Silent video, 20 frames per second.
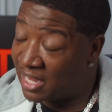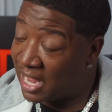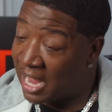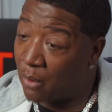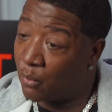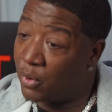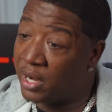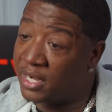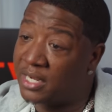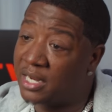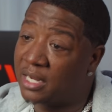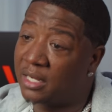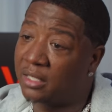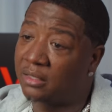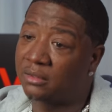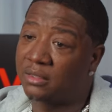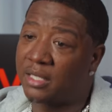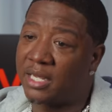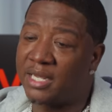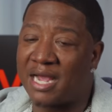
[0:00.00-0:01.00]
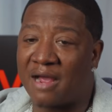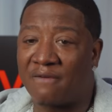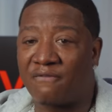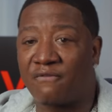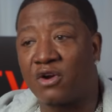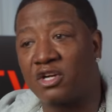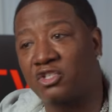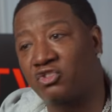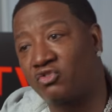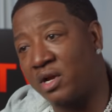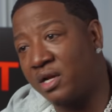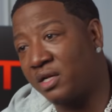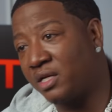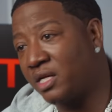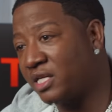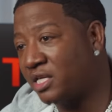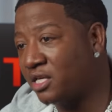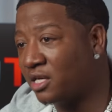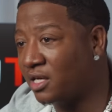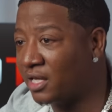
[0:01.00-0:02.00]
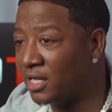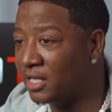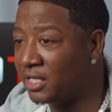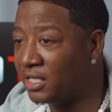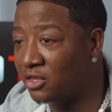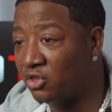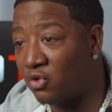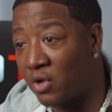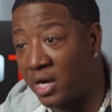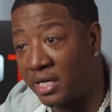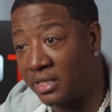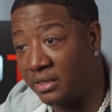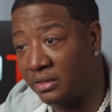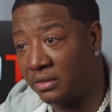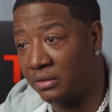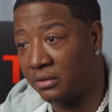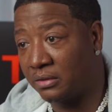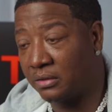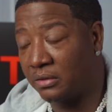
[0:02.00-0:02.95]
I went up. He got frustrated because he kept getting these threats.